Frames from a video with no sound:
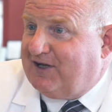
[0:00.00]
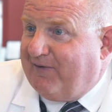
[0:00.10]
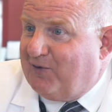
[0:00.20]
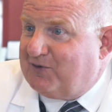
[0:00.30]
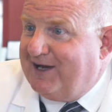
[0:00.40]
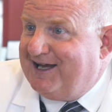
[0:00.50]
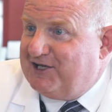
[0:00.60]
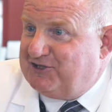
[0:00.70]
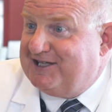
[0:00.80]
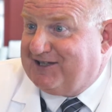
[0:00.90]
although
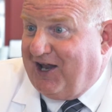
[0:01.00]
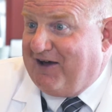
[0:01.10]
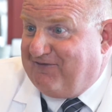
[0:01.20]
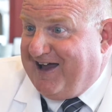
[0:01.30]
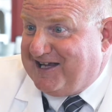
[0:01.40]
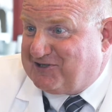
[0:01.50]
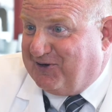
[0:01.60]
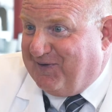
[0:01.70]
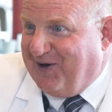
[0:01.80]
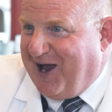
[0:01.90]
she's a lot
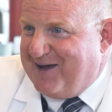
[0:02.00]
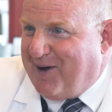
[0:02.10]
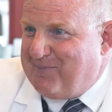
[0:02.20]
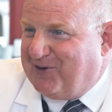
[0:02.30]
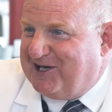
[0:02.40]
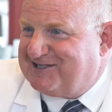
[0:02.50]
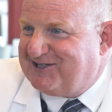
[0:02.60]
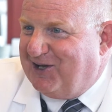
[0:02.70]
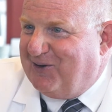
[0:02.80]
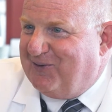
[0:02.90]
faster than I am. I'm pretty
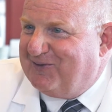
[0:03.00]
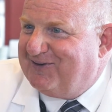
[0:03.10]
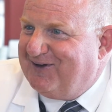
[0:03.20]
slow.